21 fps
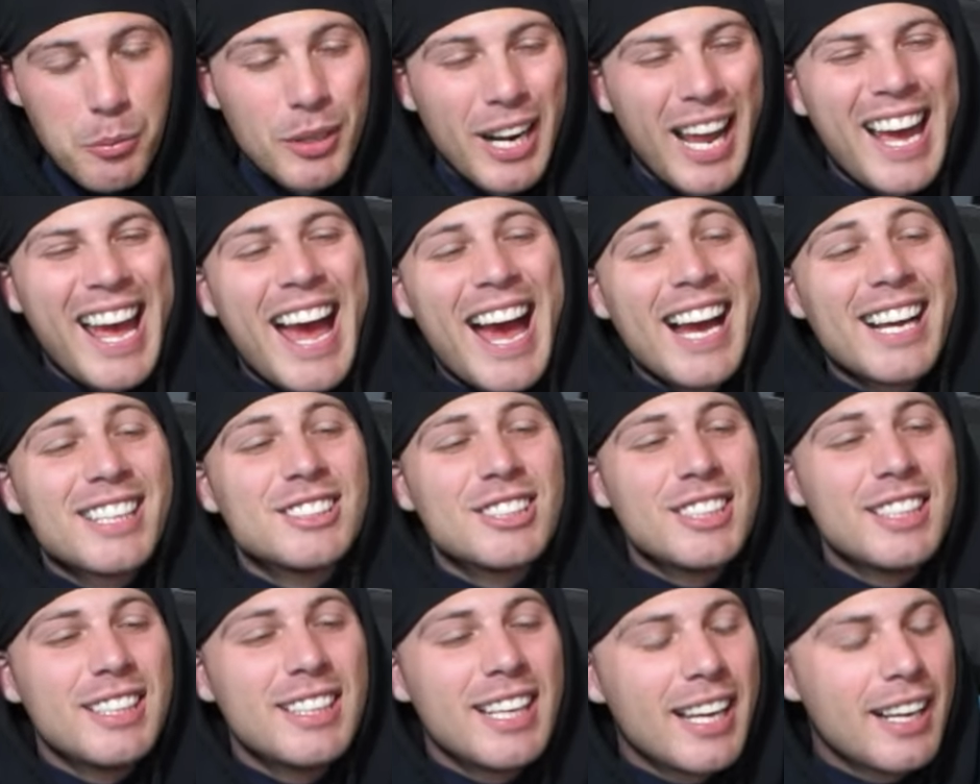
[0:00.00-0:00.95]
When I
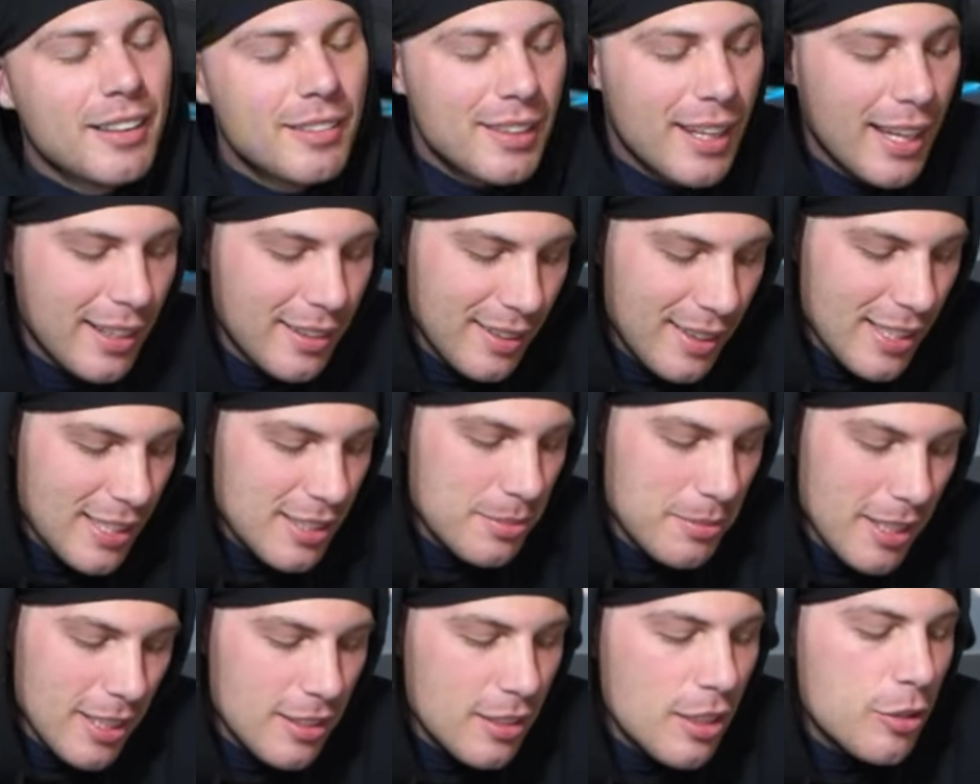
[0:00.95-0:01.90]
actually,
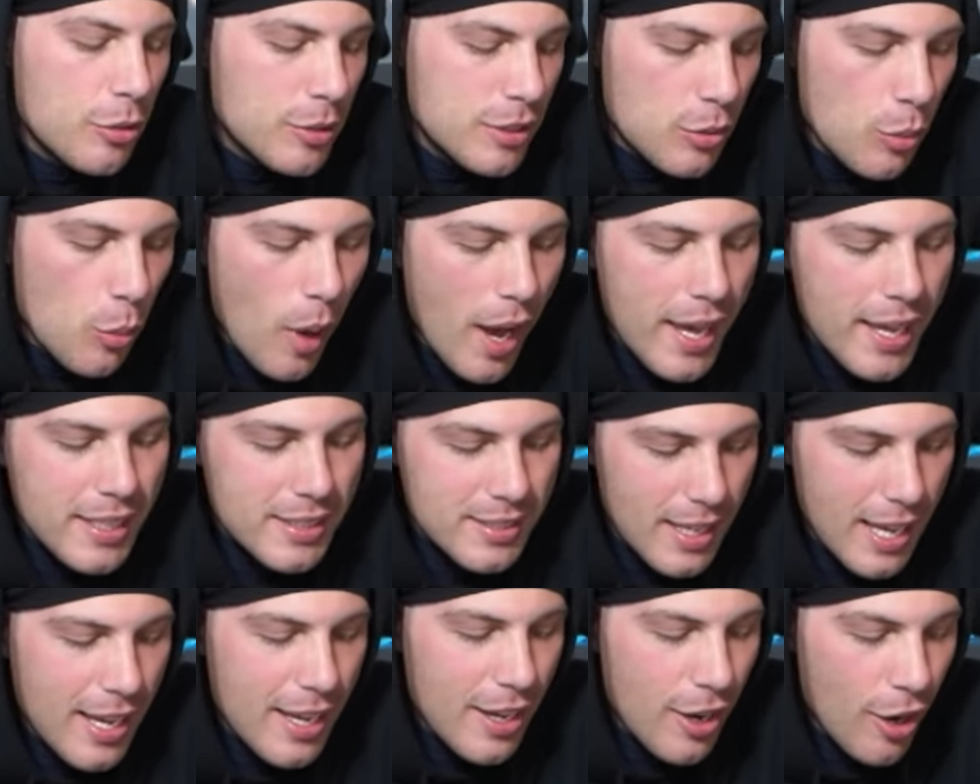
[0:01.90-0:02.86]
the reason why is
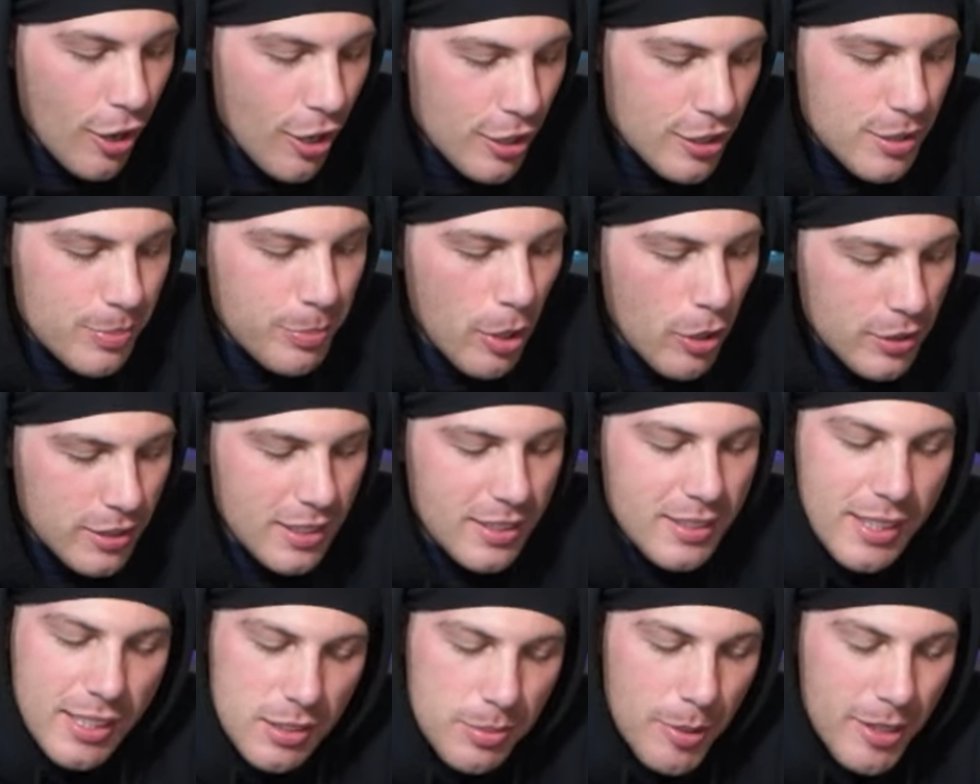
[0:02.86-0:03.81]
it hurts, bro, is because
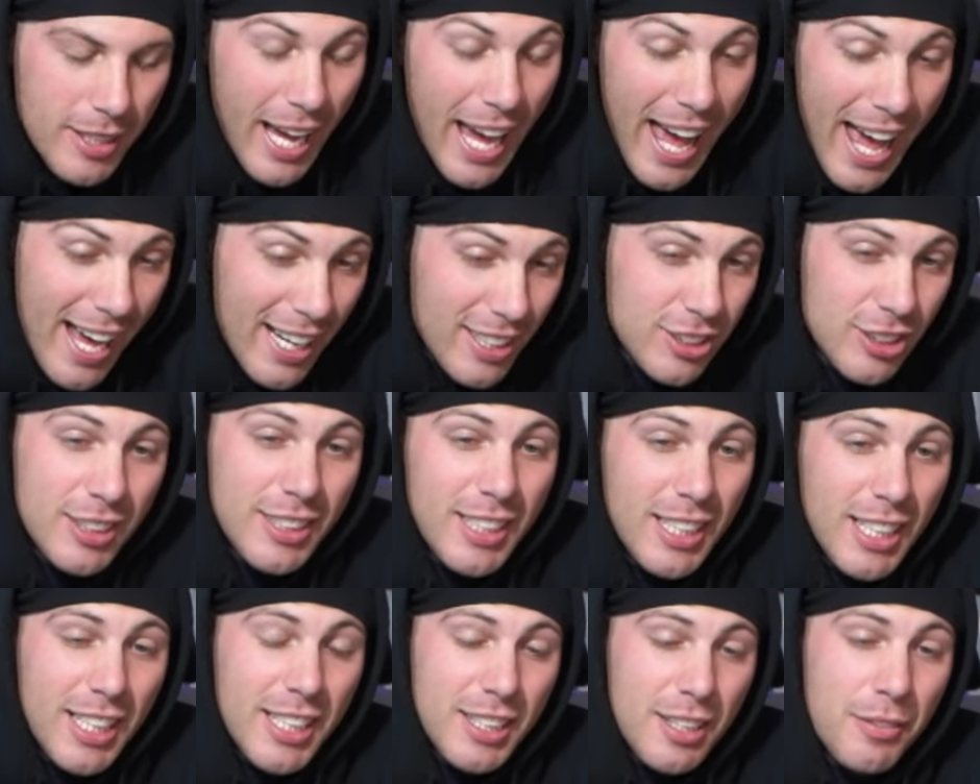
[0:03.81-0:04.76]
this month I actually
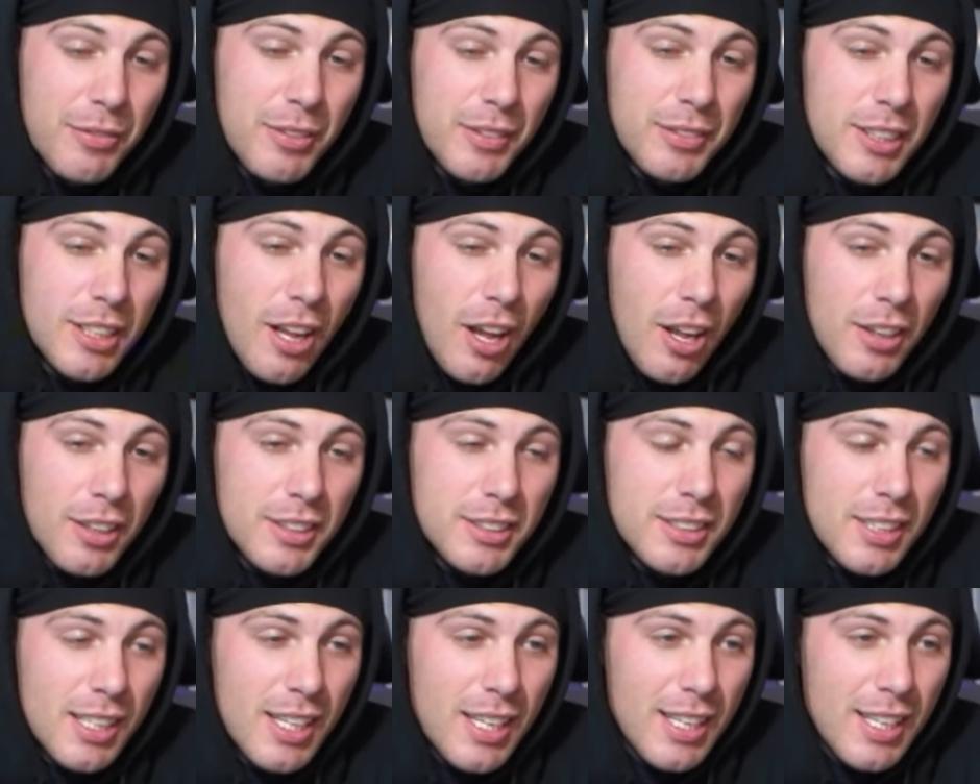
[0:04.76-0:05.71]
needed the $50.